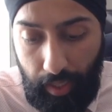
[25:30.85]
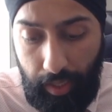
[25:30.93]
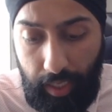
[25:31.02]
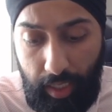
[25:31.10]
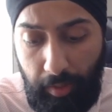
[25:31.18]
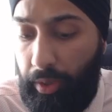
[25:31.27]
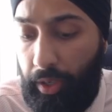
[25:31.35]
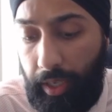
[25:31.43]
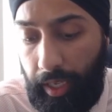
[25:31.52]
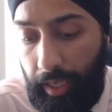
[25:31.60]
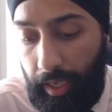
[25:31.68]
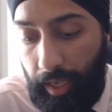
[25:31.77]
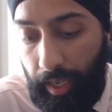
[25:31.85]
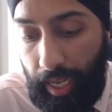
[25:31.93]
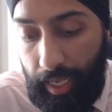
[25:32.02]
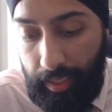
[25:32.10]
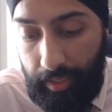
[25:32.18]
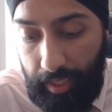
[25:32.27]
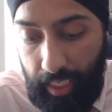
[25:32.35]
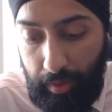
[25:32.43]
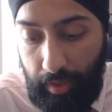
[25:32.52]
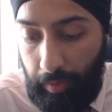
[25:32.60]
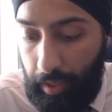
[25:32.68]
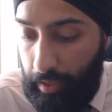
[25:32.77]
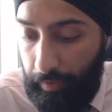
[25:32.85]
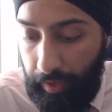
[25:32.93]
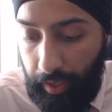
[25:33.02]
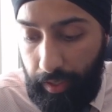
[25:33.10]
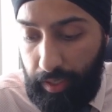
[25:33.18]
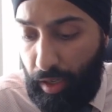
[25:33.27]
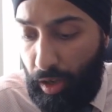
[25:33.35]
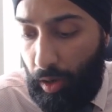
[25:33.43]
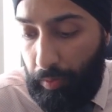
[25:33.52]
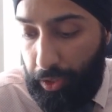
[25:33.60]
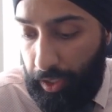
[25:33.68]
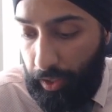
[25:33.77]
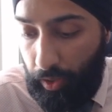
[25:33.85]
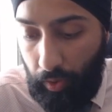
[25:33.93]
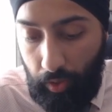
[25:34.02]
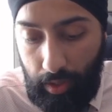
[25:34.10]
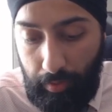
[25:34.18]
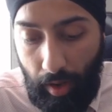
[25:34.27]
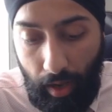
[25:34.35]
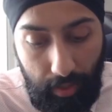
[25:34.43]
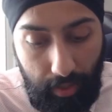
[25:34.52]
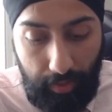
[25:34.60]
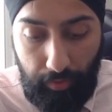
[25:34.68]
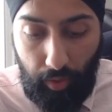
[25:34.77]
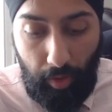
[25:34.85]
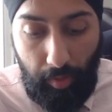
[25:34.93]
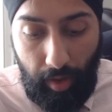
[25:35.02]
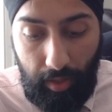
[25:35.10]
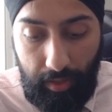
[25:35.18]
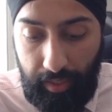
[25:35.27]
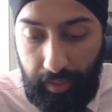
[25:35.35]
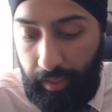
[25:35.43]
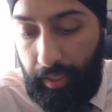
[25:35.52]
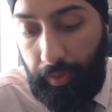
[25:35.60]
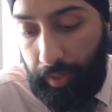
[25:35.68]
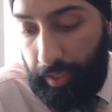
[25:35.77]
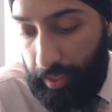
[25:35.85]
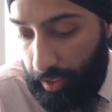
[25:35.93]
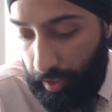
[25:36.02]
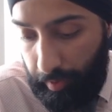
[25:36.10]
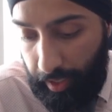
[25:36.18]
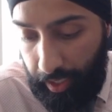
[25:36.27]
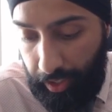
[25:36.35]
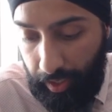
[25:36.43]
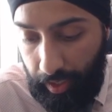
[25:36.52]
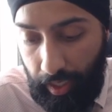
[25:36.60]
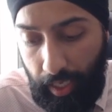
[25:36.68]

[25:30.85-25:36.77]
This book has themes of perseverance, accomplishing goals, positive role models, and dealing with discrimination.